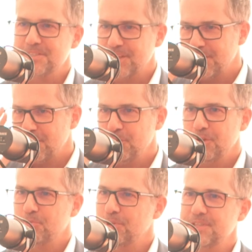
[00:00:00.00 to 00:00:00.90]
They can only
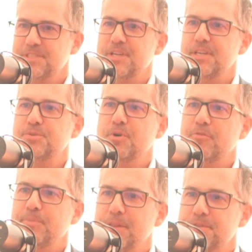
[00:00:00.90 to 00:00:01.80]
really see
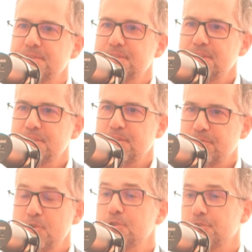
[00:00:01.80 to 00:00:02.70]
12 months into the
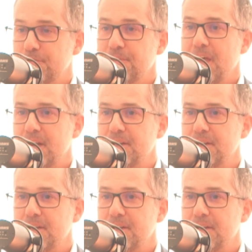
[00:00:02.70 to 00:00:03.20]
future, if that.